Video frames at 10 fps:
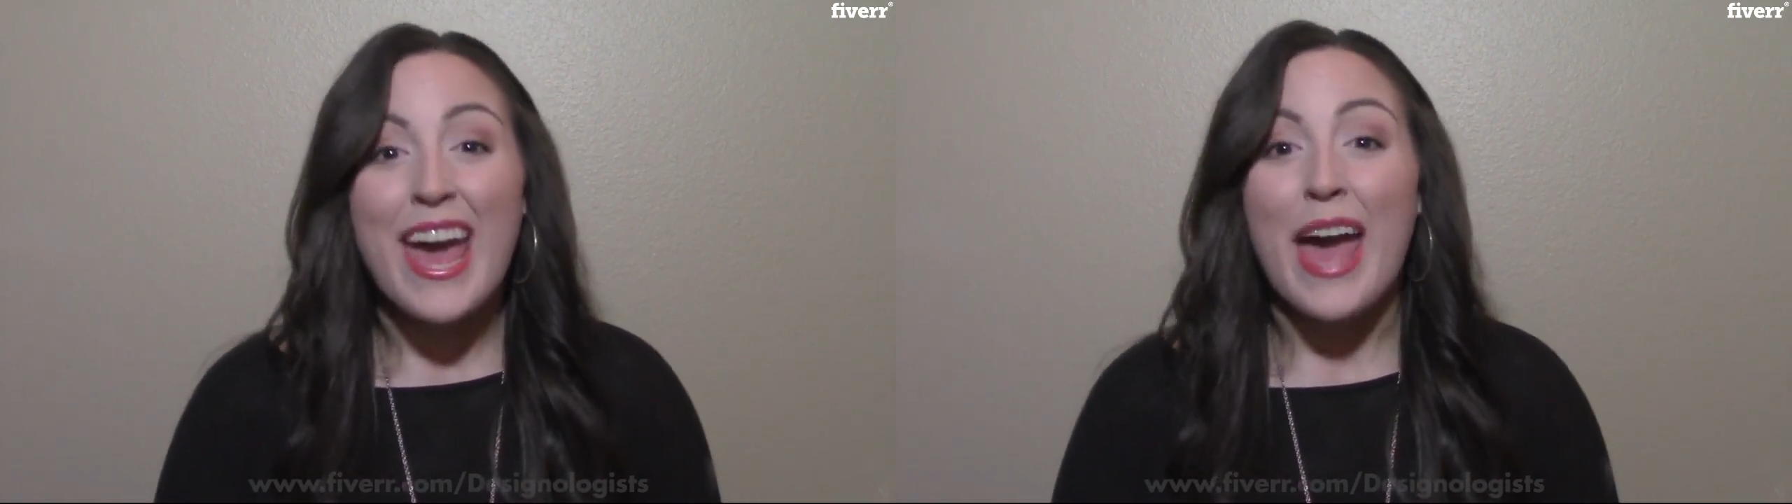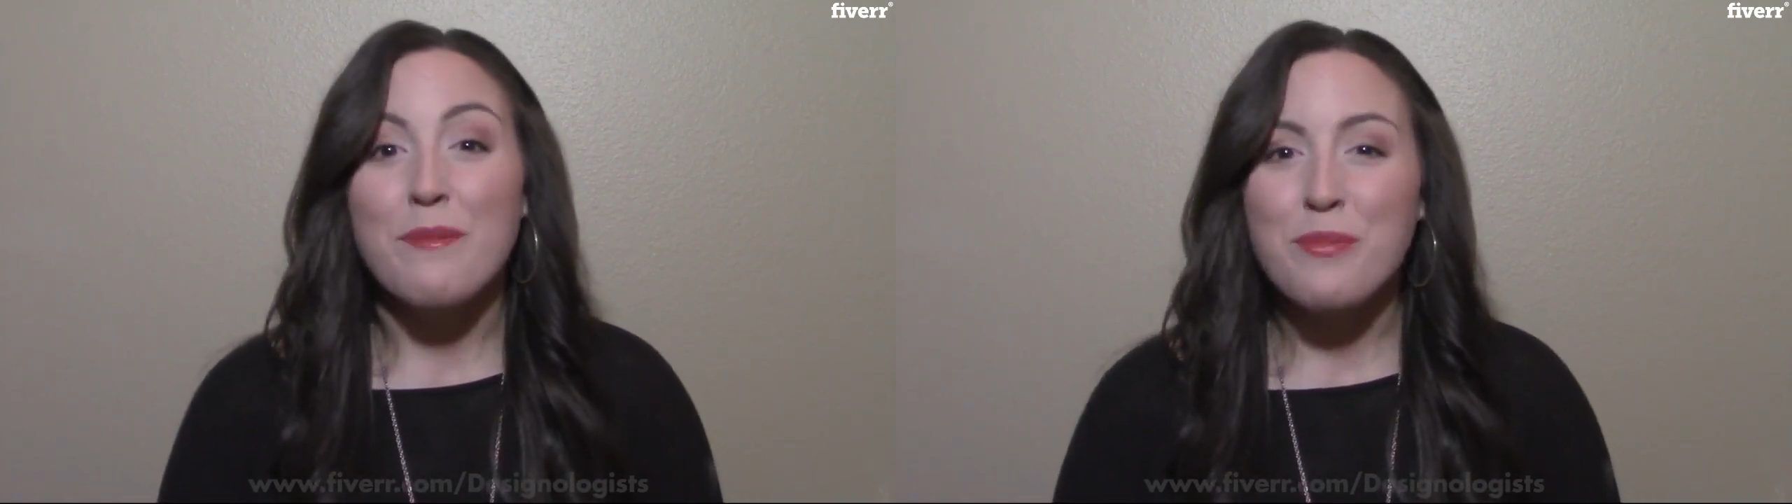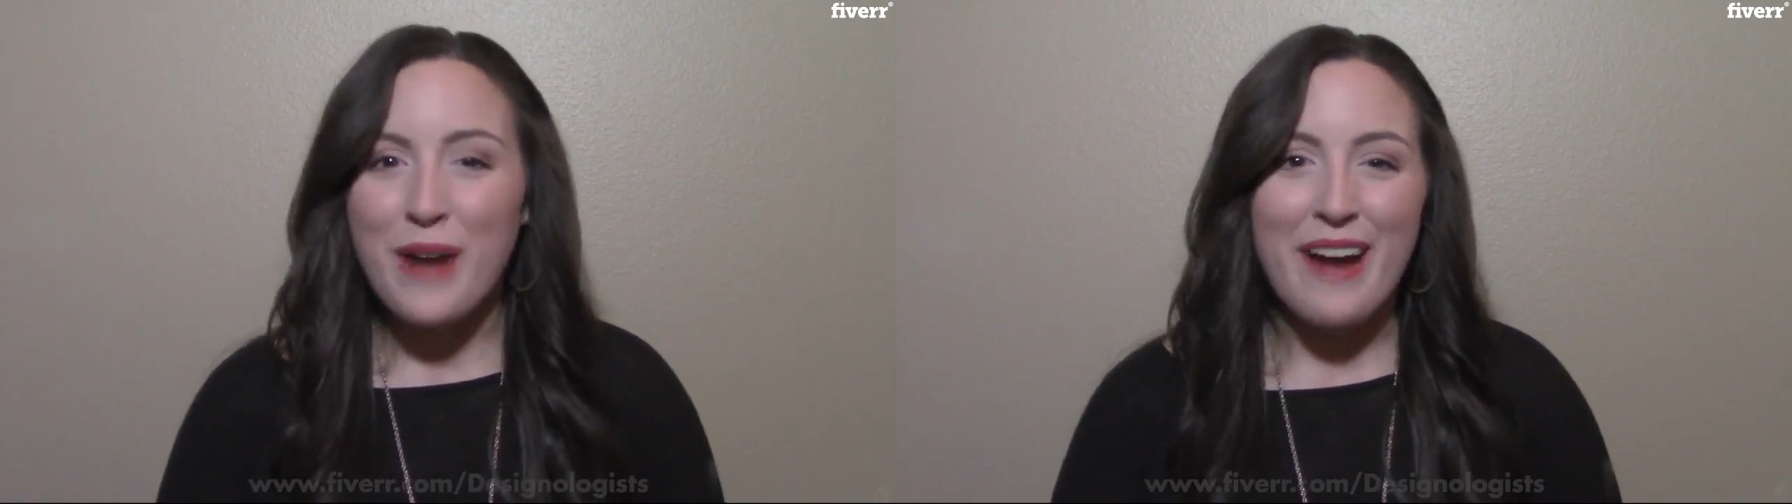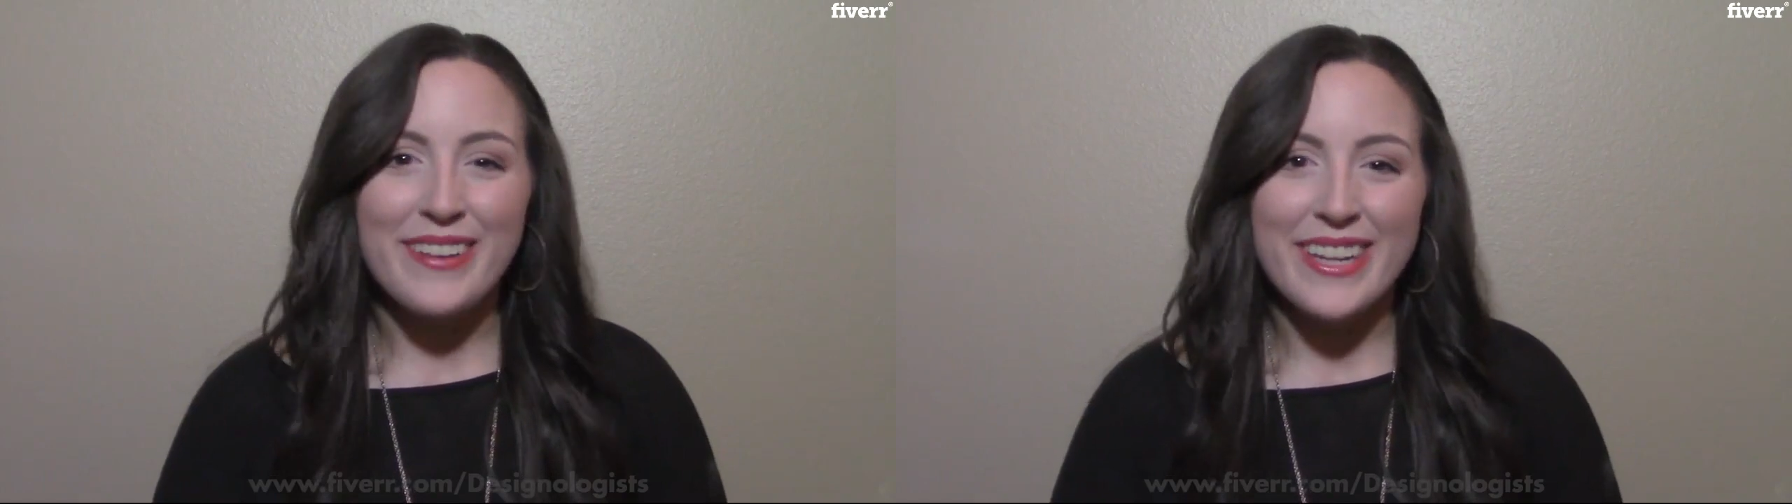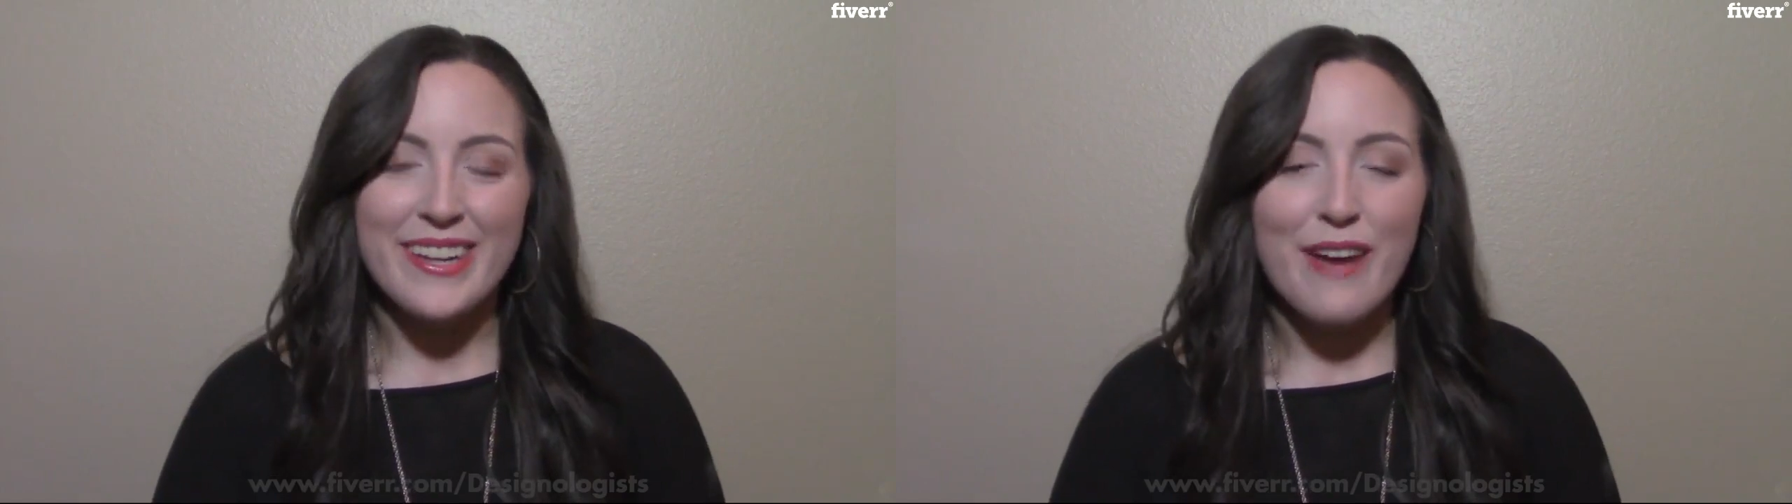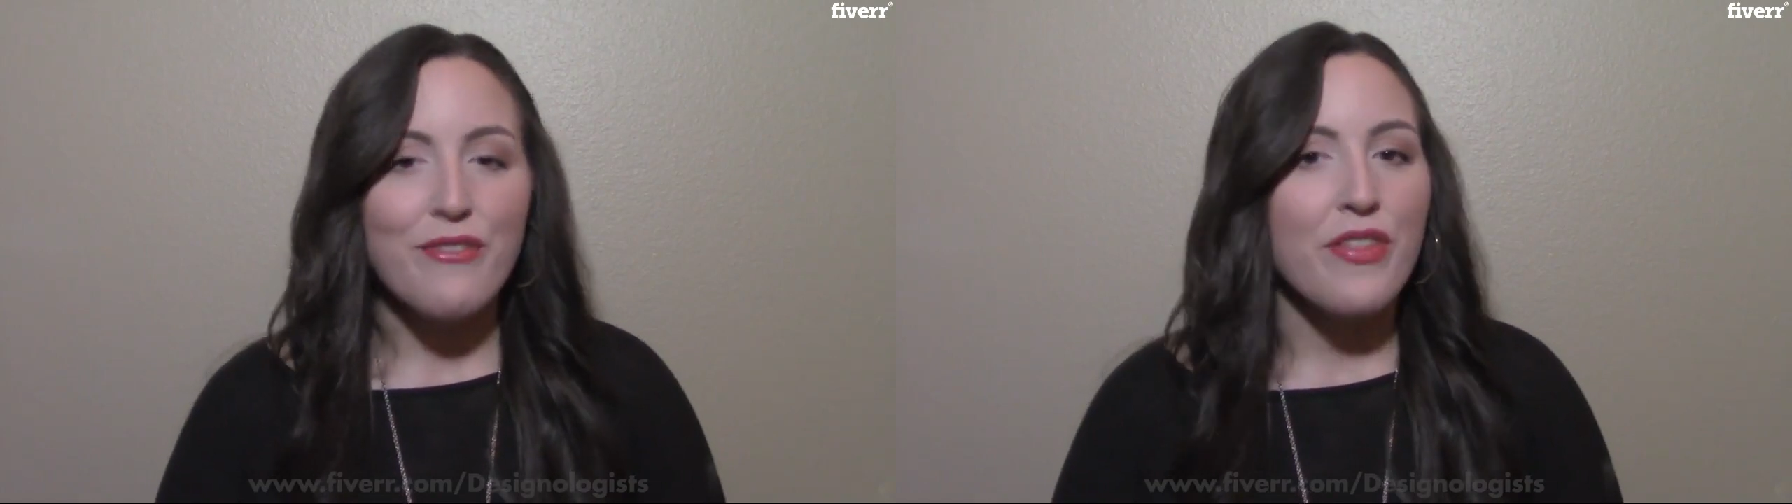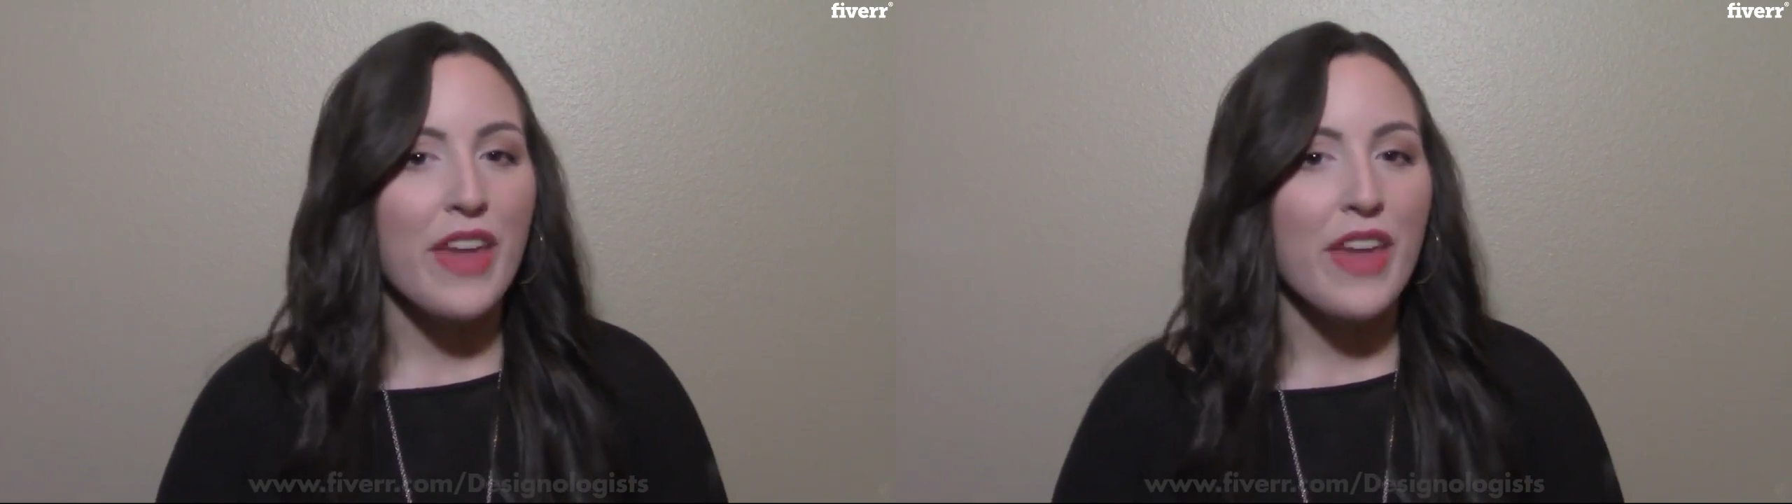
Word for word: and proudly enough,